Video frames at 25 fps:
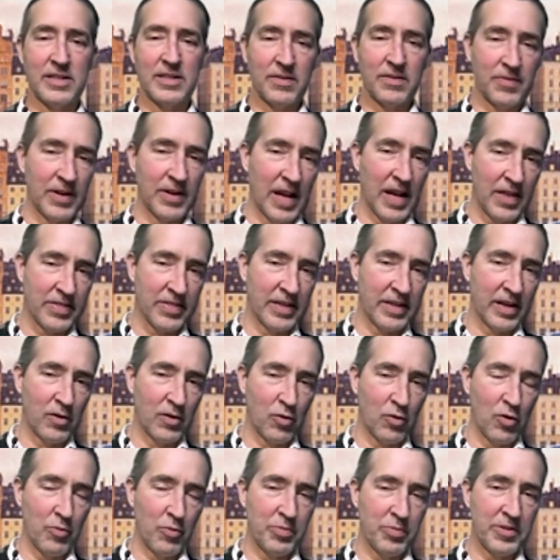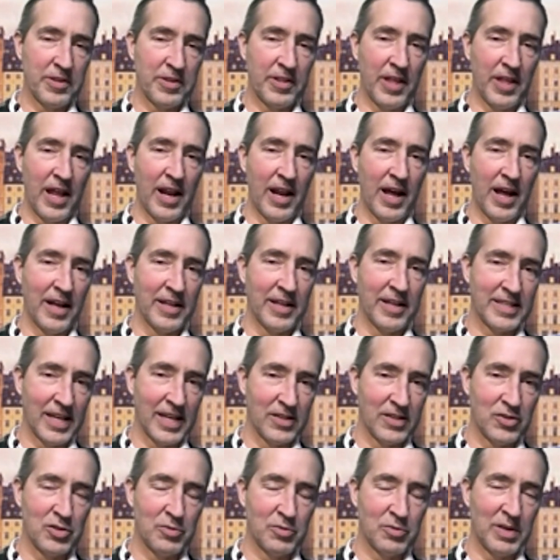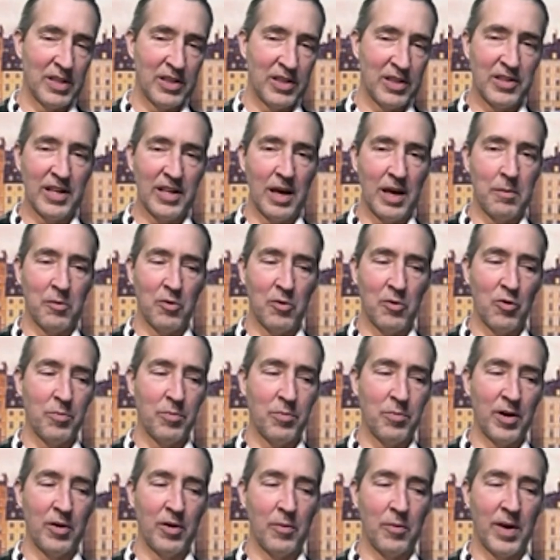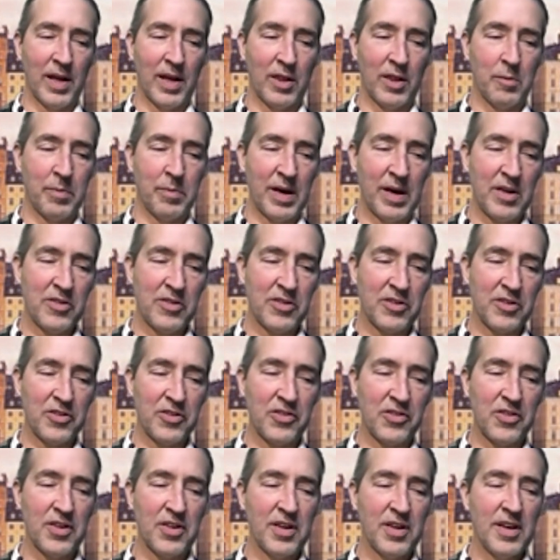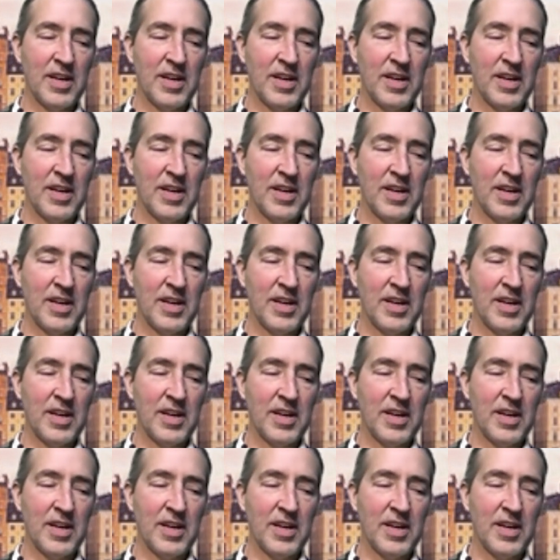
different ethnic groups that tend to be the same group on a regular basis.